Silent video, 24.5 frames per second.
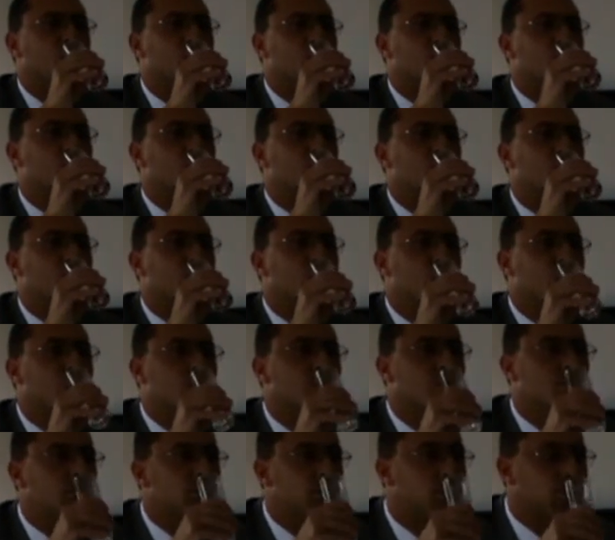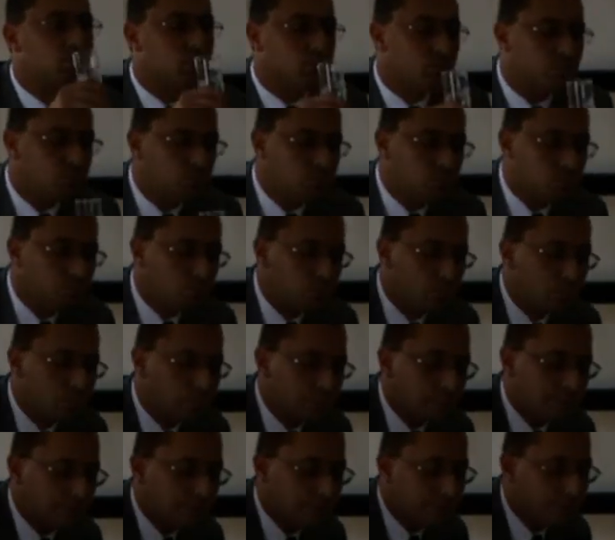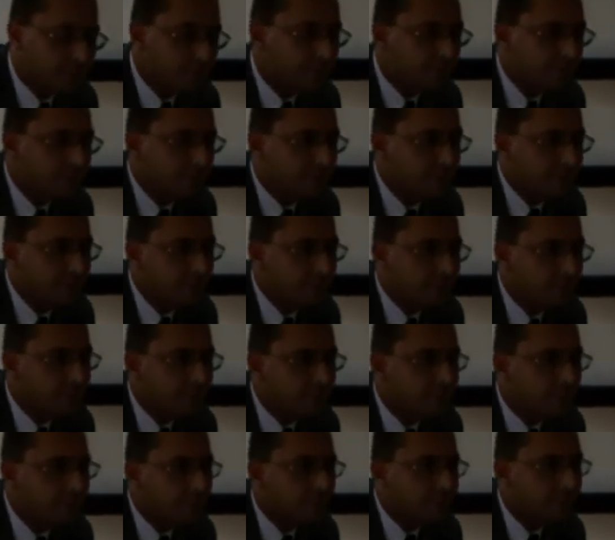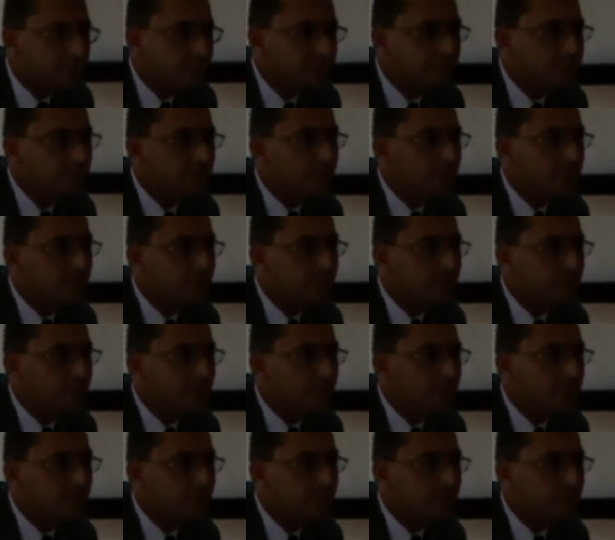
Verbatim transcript: We have some 10 minutes for questions, so Jesus.